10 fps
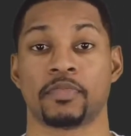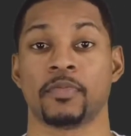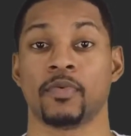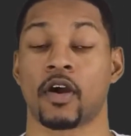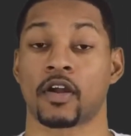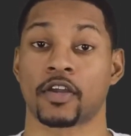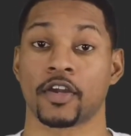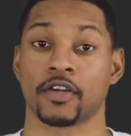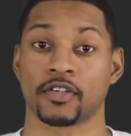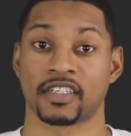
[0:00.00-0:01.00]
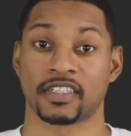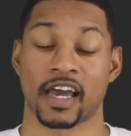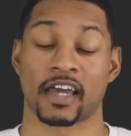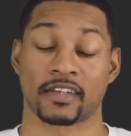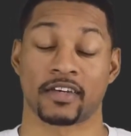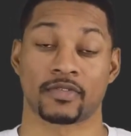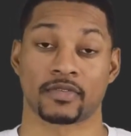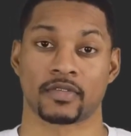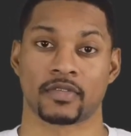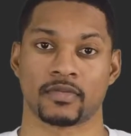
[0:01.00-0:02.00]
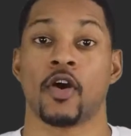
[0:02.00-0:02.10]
people are currently diagnosed.